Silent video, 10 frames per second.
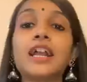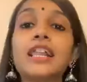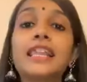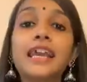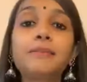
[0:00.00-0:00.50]

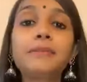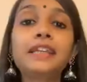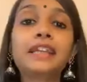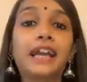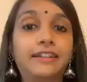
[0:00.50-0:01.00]
Let
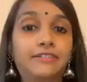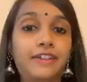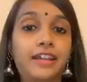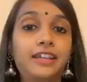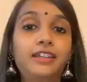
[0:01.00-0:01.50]
me
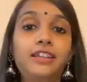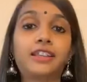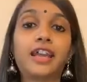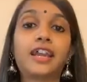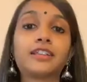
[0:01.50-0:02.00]
clarify
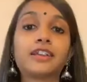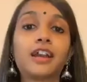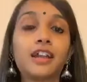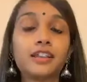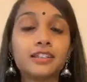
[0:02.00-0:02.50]
that
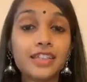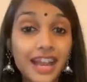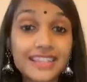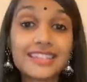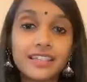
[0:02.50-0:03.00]

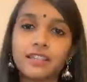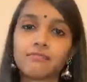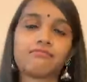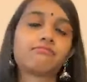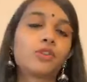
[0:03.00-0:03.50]
dancing,
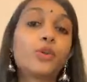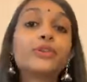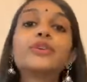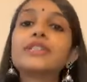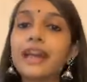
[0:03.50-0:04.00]

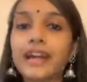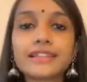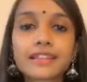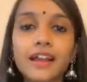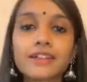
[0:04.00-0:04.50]
going to a
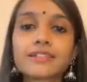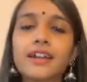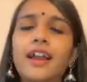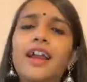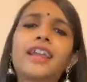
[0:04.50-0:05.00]
dance class,
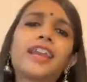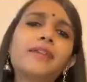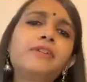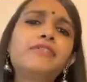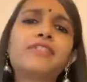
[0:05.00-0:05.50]

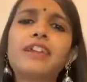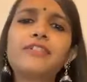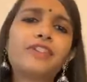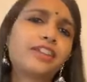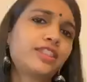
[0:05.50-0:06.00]
can be
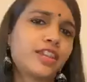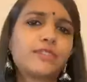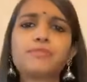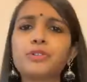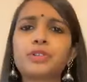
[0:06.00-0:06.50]
very, very
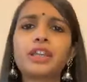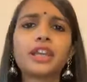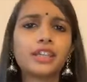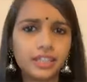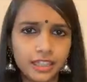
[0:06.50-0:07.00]
therapeutic
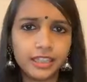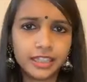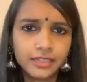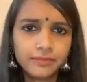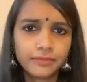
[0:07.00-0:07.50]
and
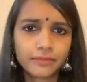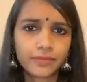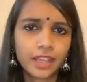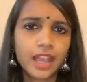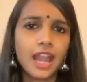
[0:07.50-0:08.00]
healing.
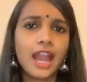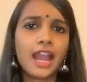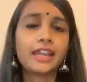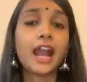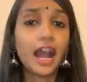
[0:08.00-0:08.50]

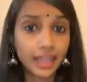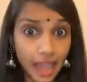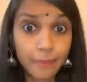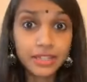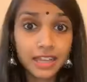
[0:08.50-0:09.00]
And I
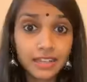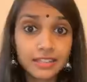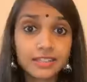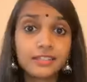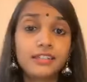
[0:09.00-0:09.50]
am a
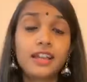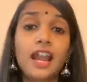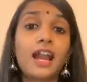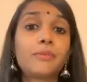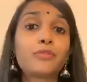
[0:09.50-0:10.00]
dancer,
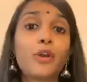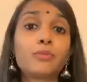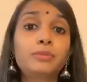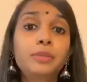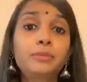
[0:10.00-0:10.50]
and
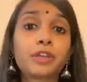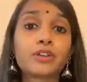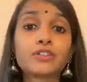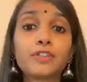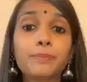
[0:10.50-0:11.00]
probably
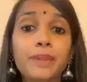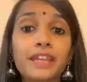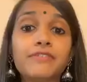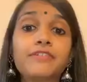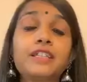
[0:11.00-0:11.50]
because of the
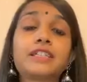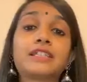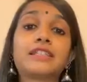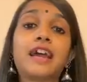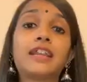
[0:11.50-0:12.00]

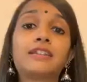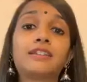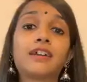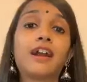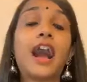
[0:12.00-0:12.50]
benefits
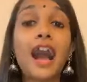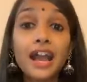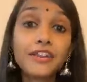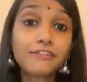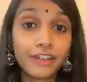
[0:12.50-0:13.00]
that
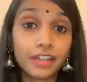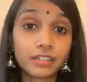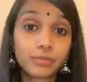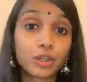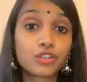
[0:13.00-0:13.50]
I
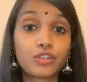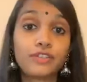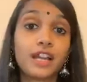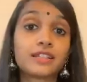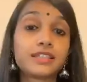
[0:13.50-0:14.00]
felt because of
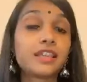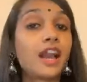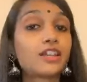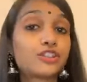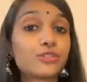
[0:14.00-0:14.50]
dancing,
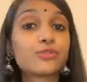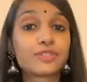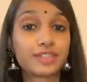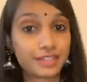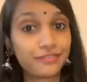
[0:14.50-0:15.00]
I
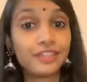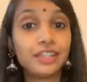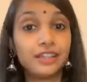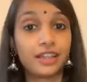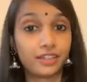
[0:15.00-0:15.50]
chose this
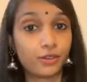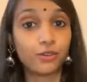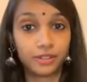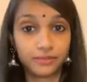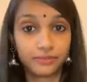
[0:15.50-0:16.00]
field at all.